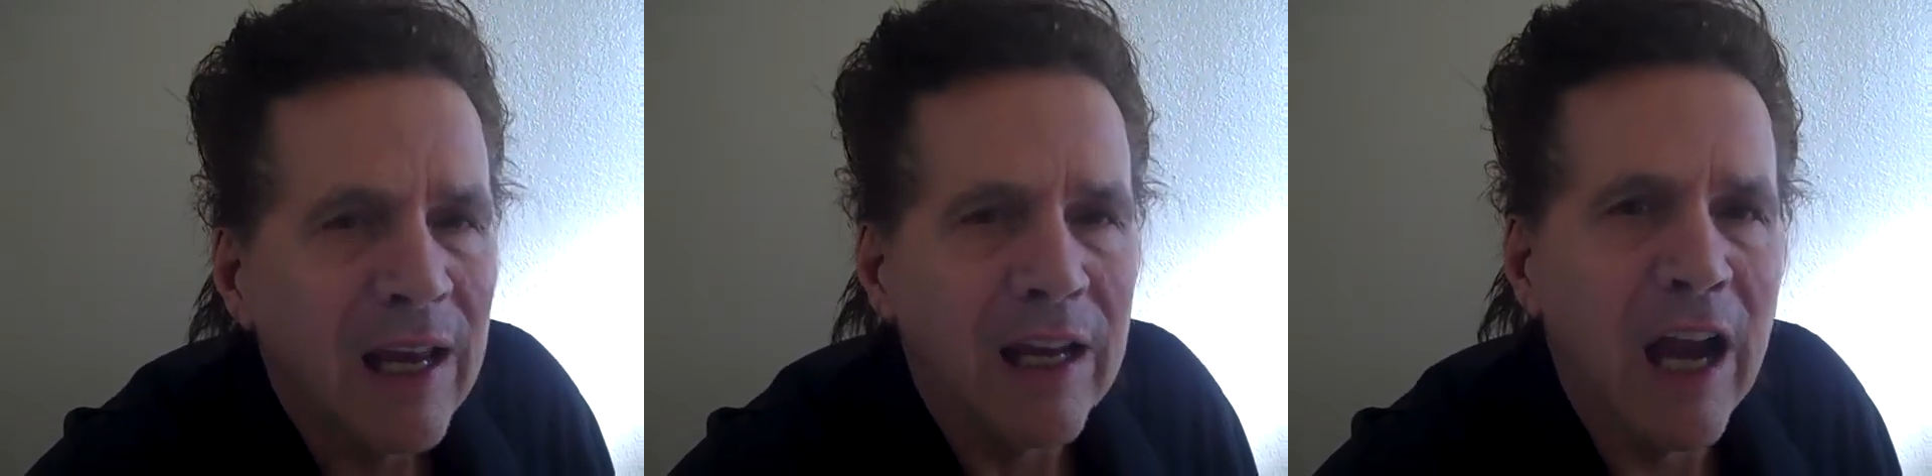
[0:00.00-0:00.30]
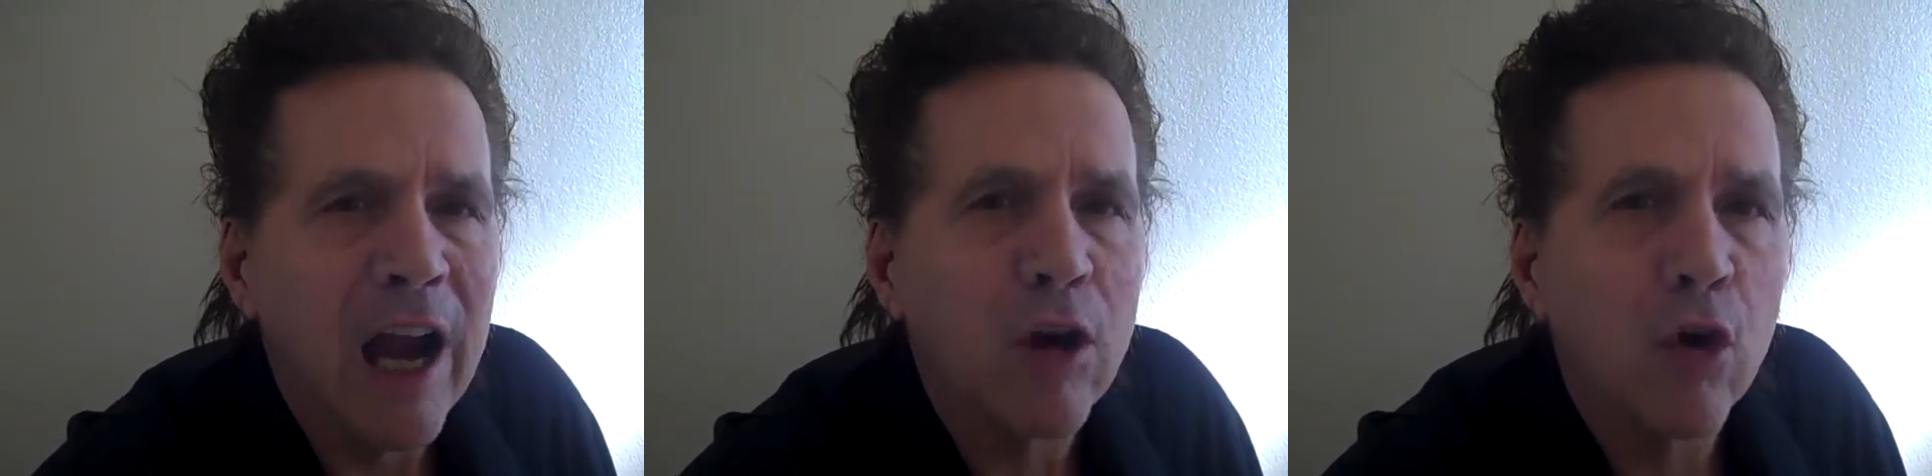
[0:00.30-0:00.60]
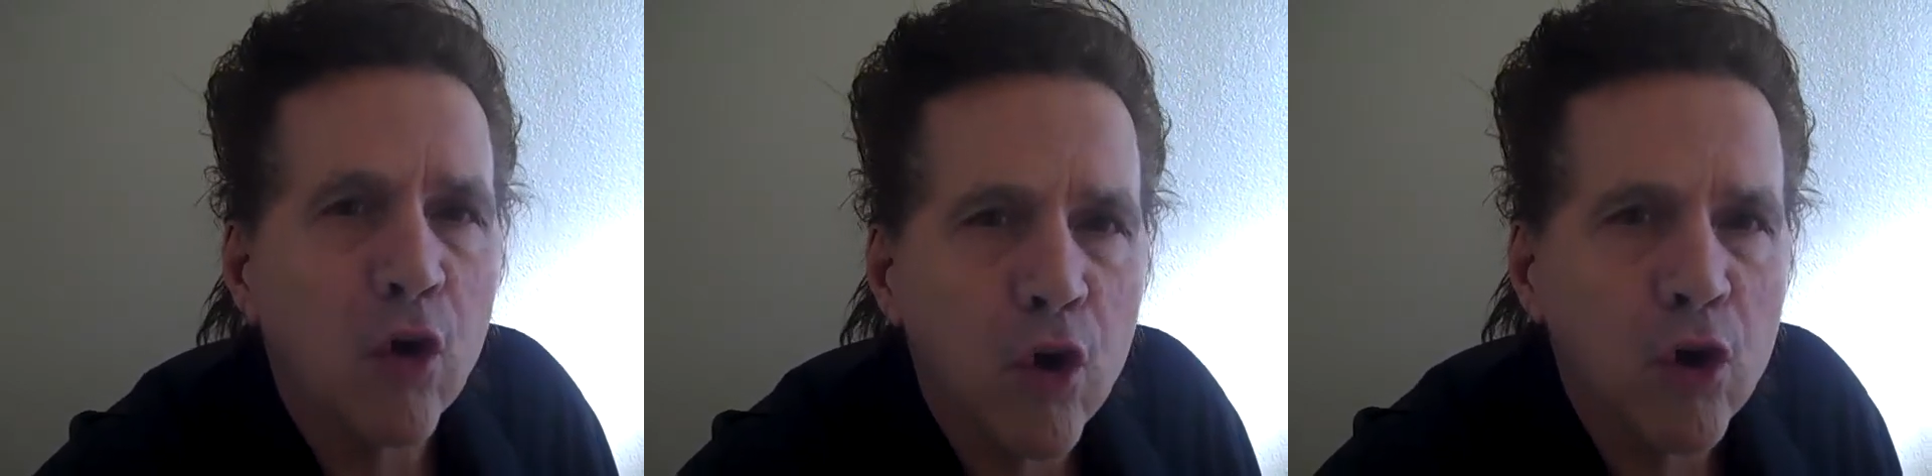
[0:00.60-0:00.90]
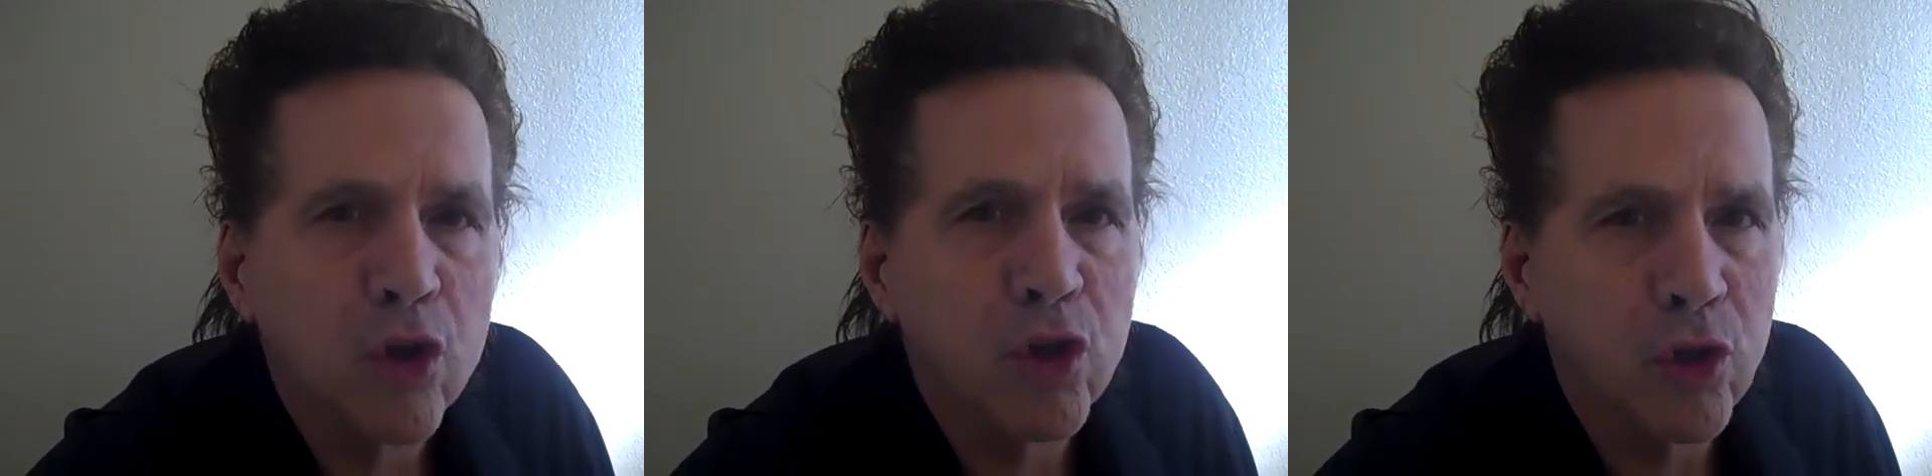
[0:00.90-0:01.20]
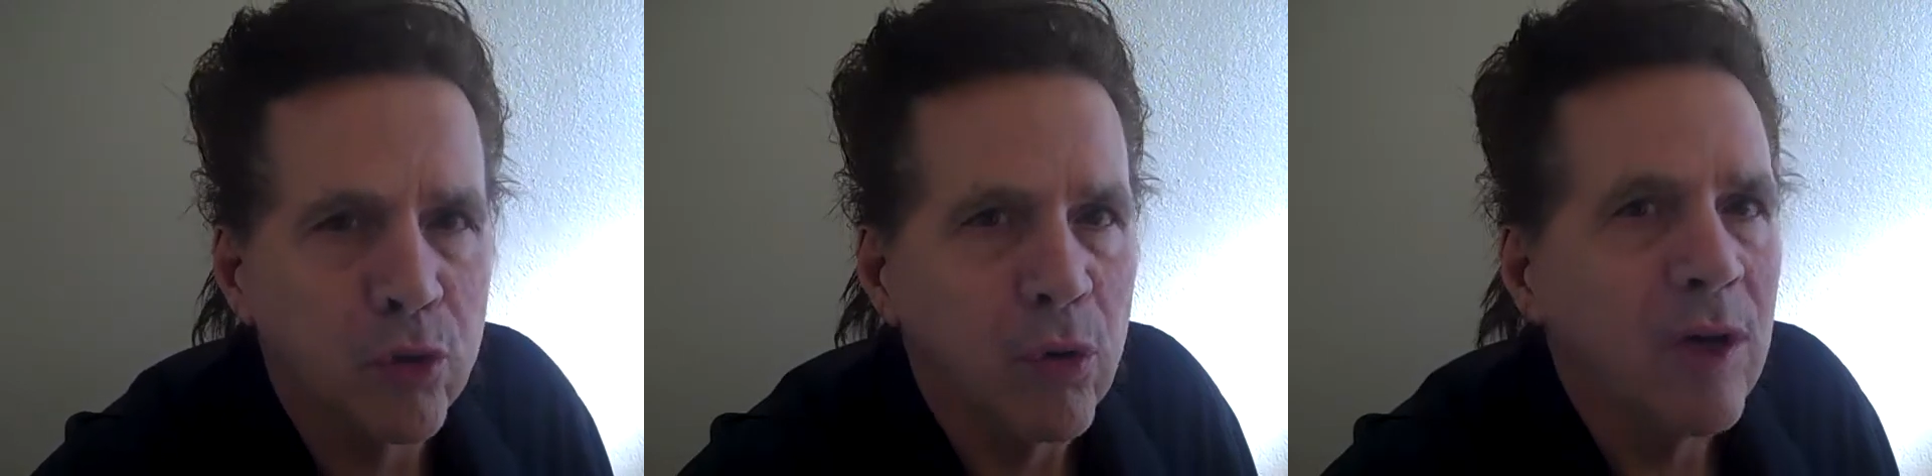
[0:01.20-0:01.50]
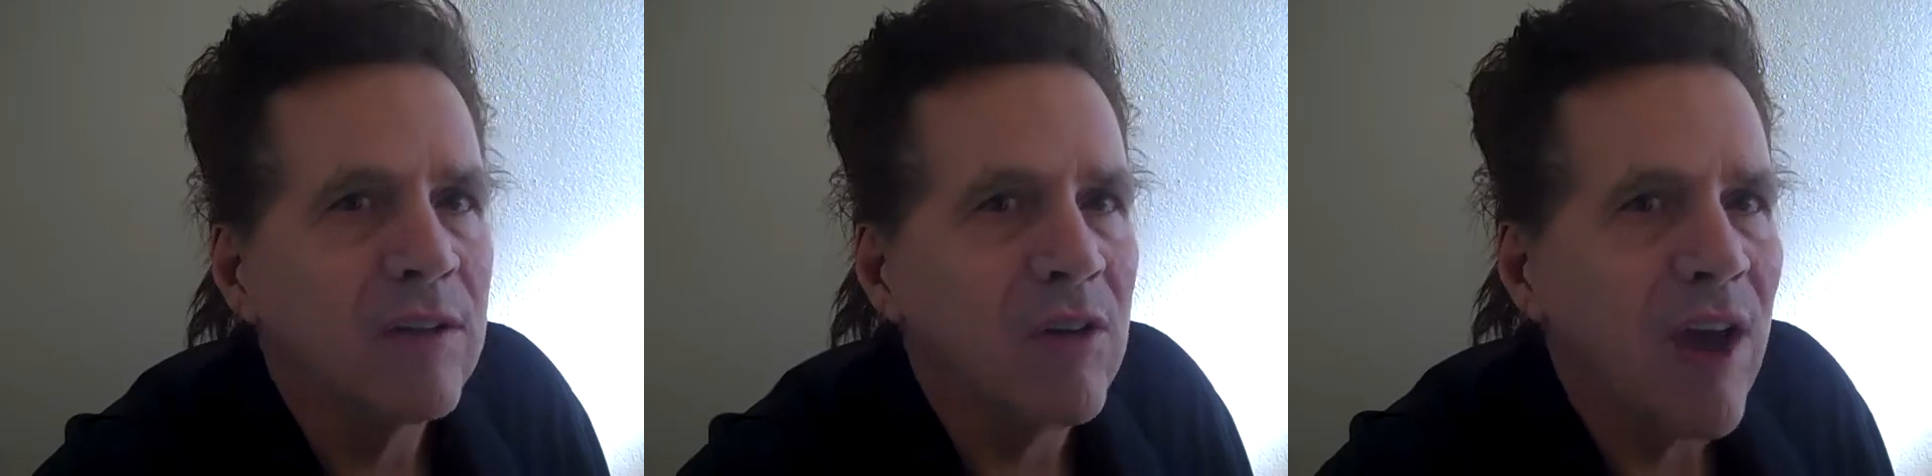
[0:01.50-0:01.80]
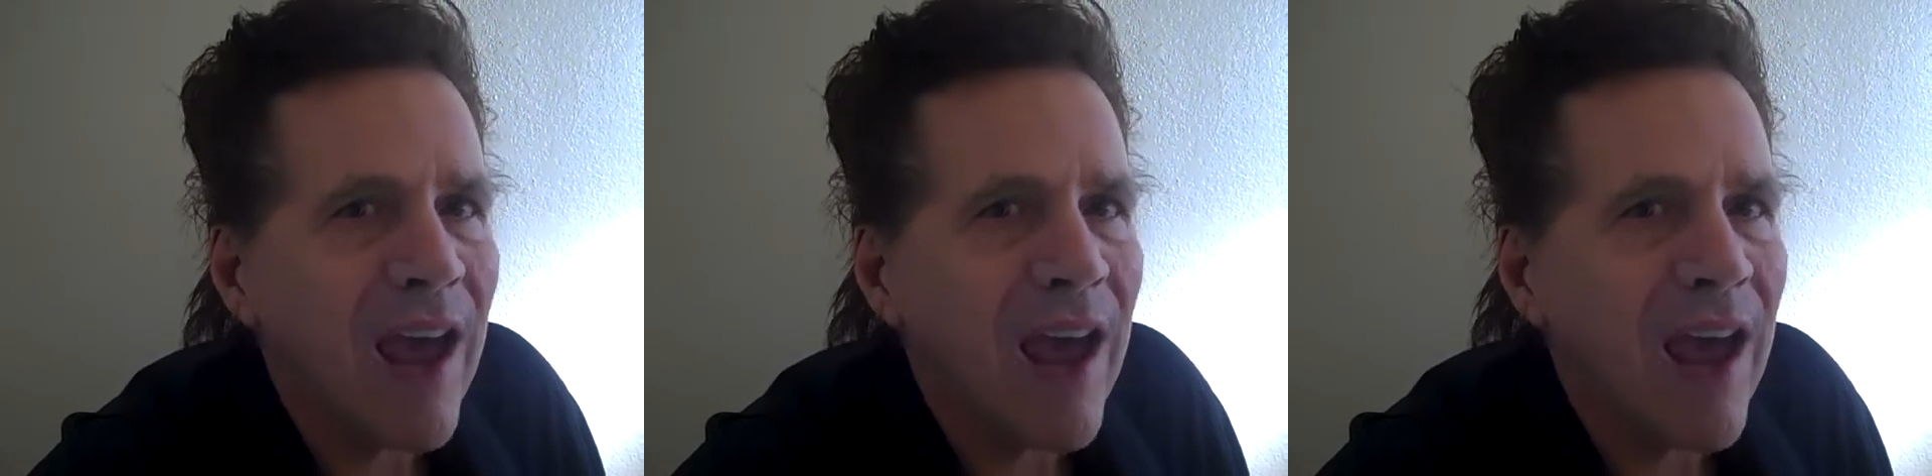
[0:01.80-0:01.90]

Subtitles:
and I urge you to